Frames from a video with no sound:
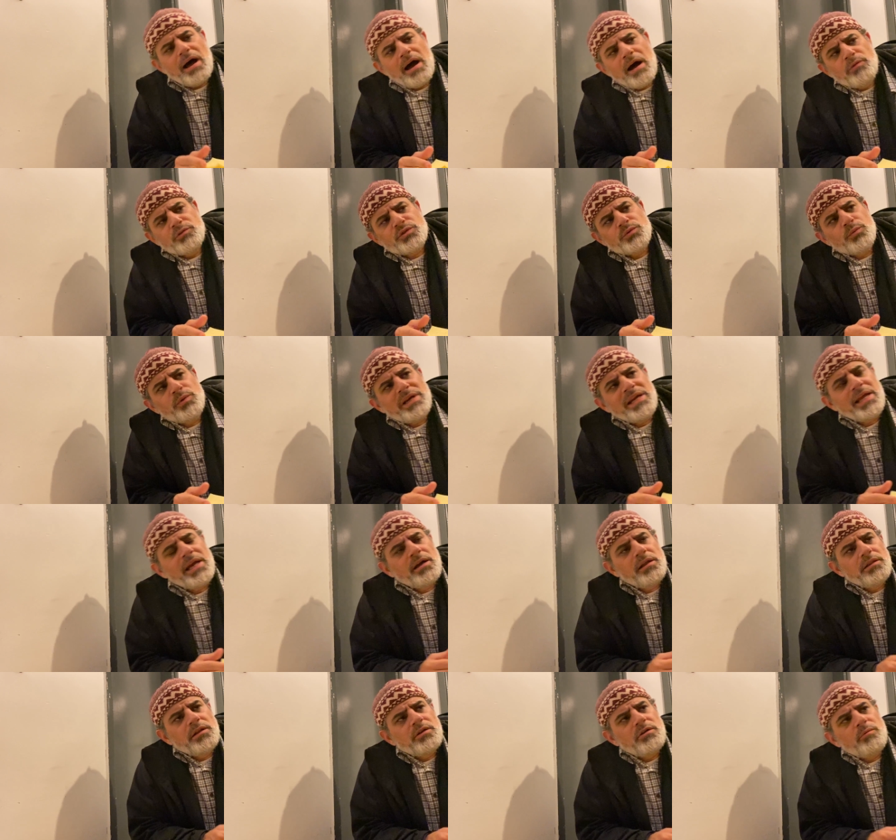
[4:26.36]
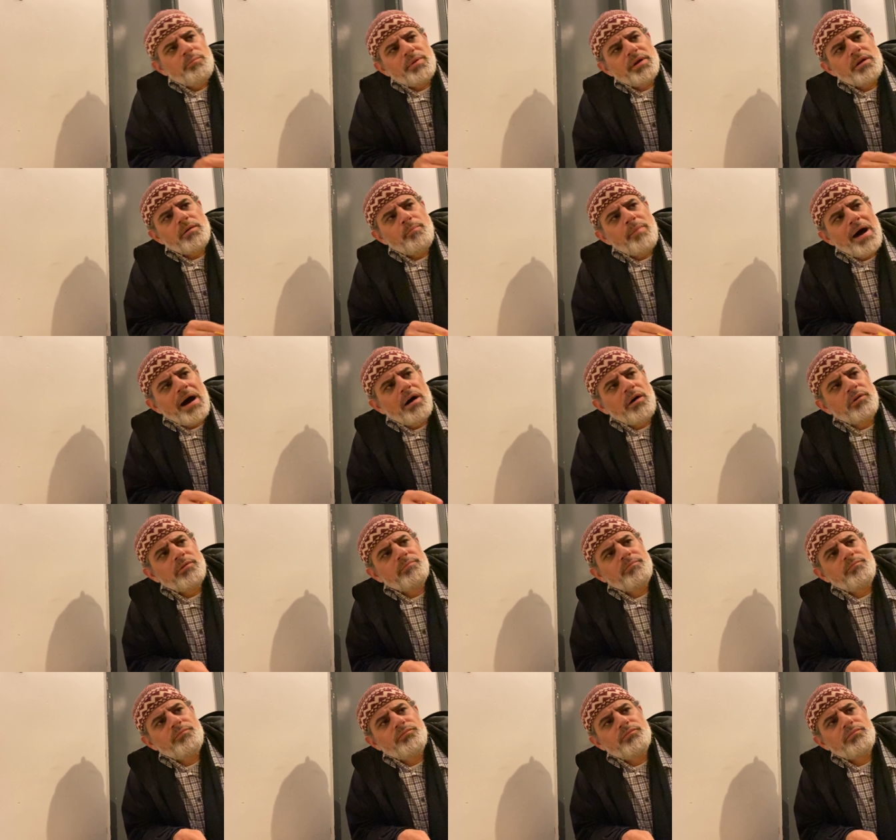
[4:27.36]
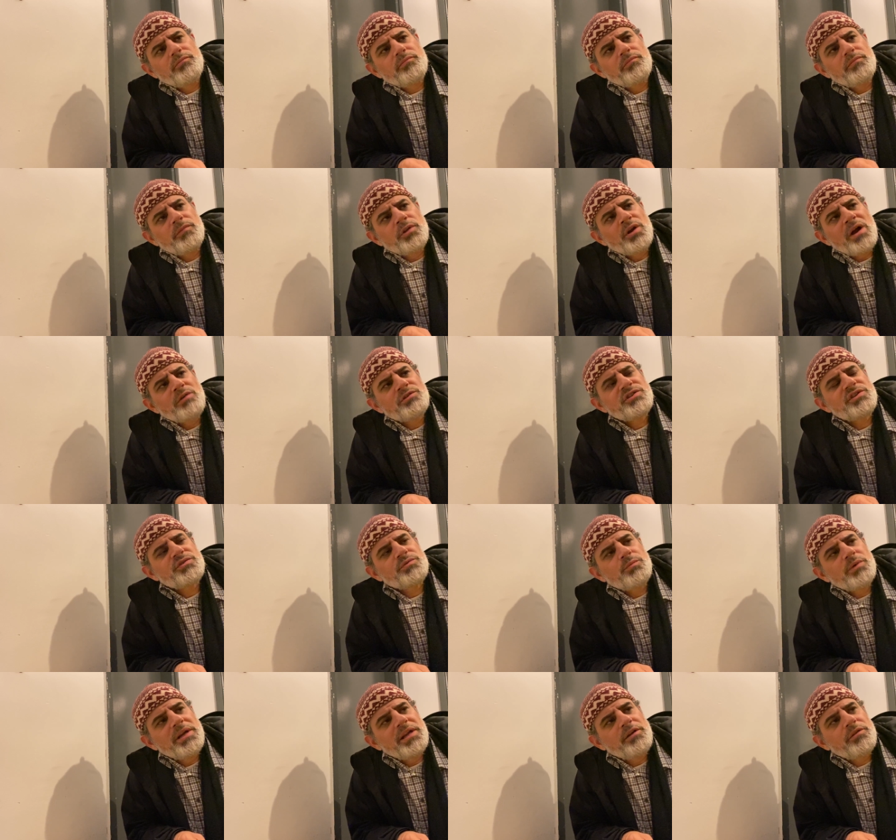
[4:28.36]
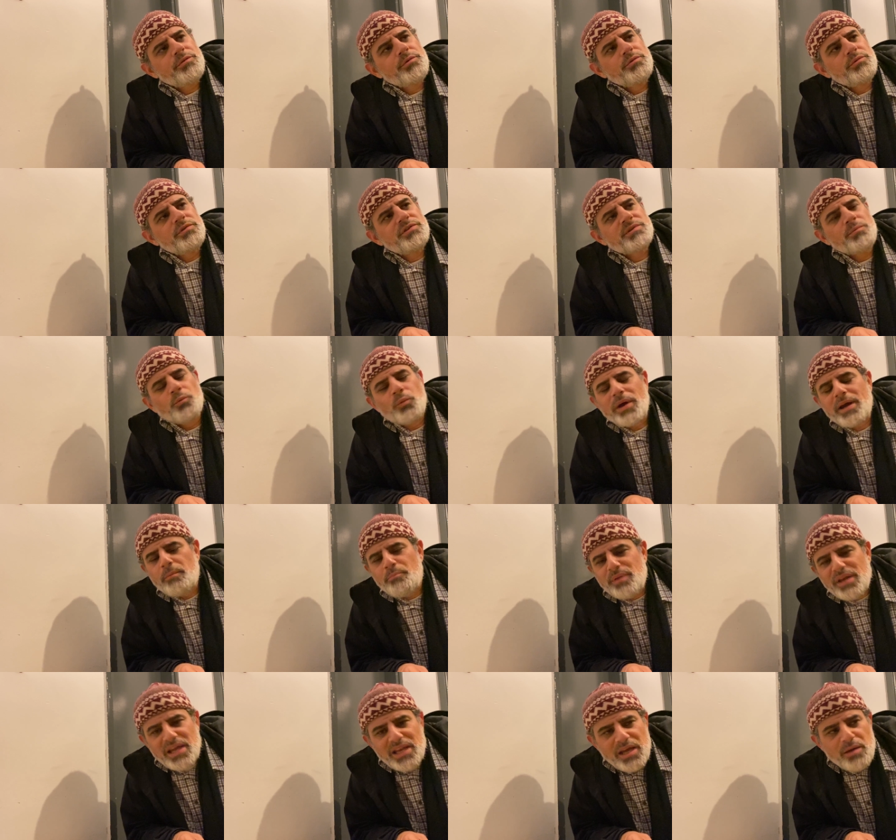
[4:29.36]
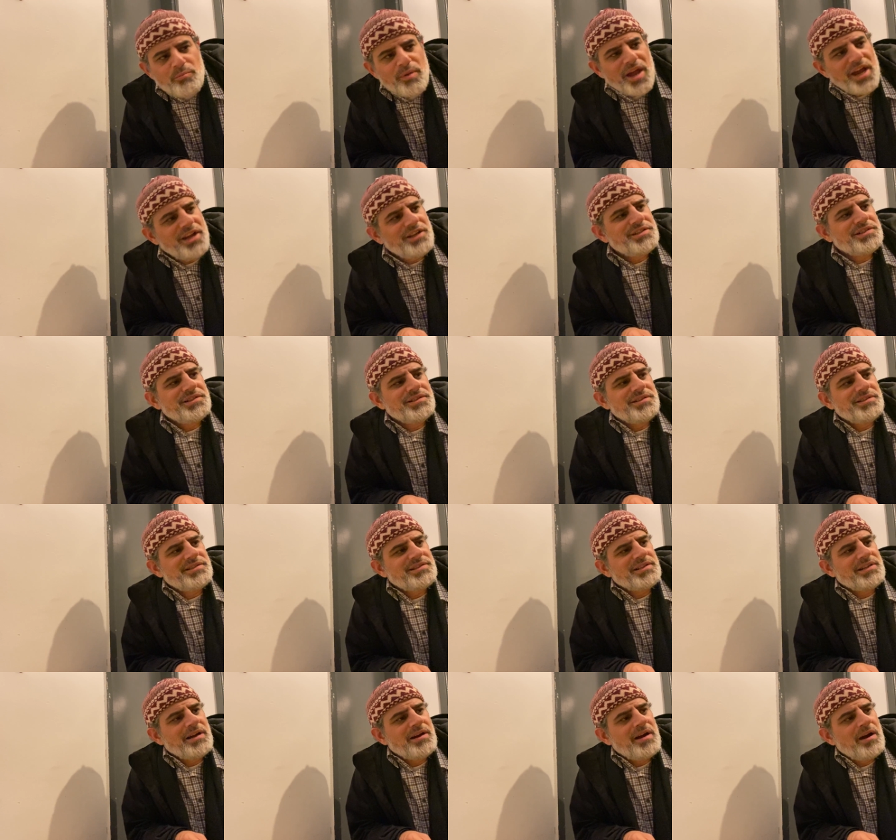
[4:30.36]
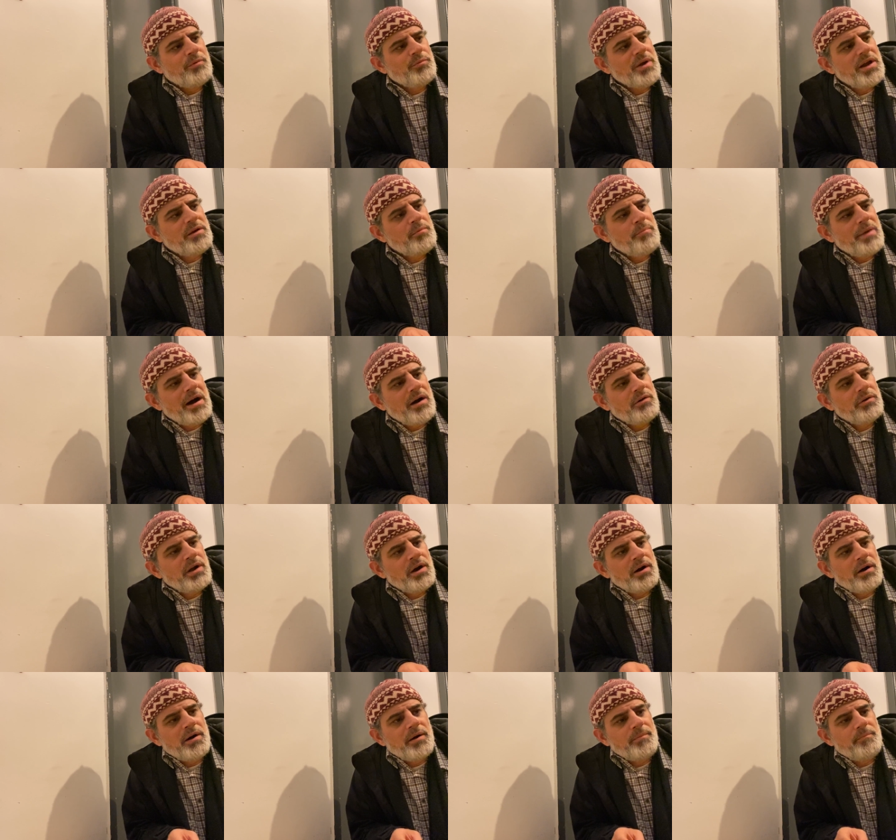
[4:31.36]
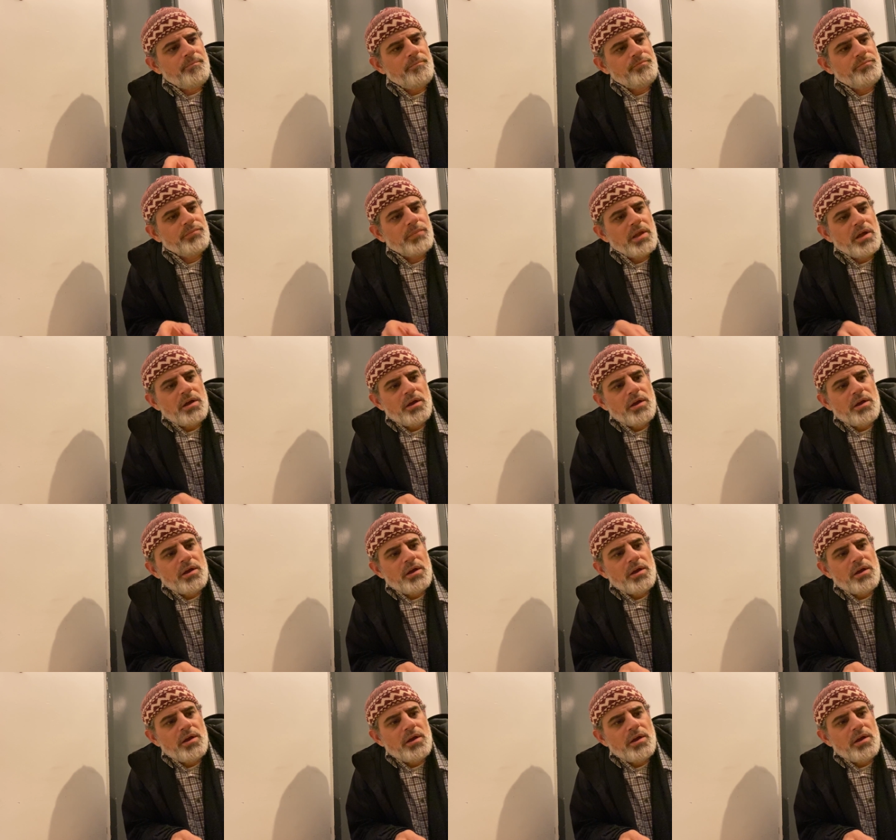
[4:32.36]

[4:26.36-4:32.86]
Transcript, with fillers: I was reading a little bit about, you know, I was just reading through some Wikipedia pages and I, I read about um,